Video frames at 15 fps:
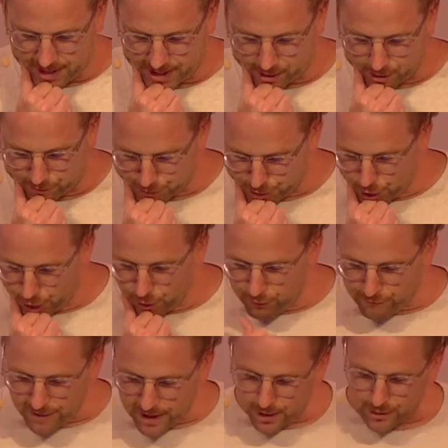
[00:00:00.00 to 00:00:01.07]
of no
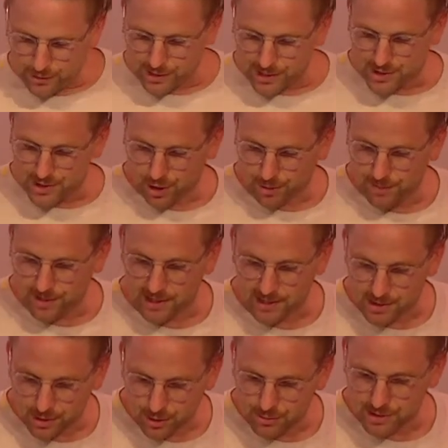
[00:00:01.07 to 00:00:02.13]
value in stopping
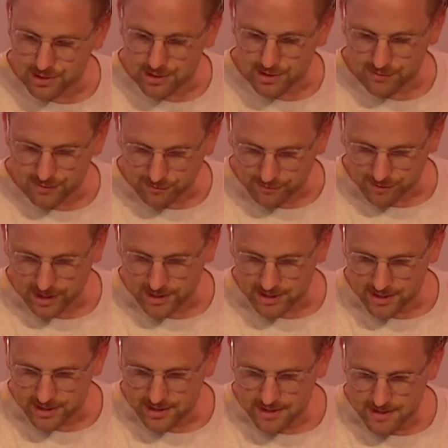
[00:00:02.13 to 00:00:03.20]
indulgence of the
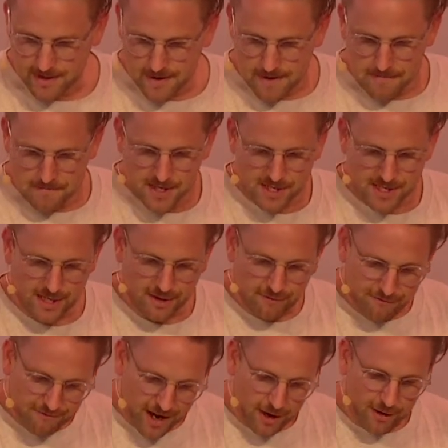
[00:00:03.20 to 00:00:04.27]
flesh. See, the
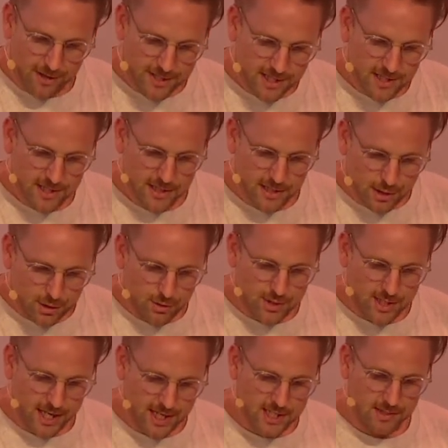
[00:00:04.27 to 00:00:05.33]
Pharisees in the New
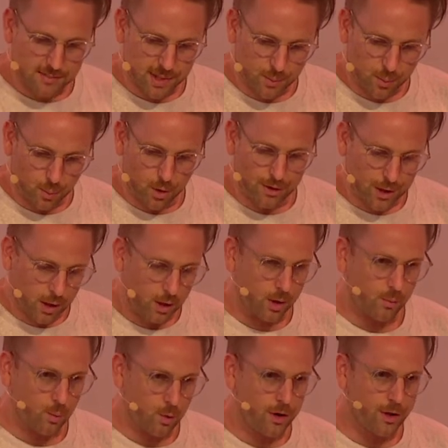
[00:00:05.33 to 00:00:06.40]
Testament were
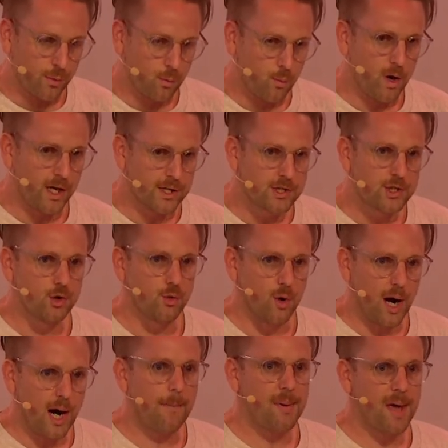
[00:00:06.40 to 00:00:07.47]
the ones who
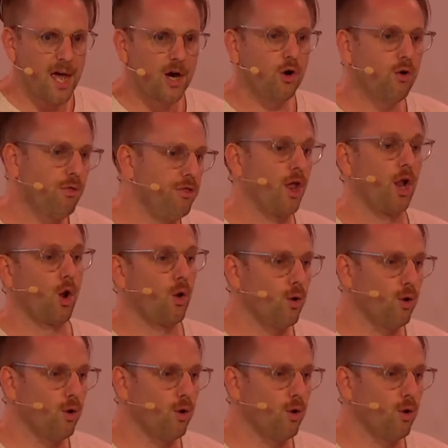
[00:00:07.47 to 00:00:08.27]
upheld the law.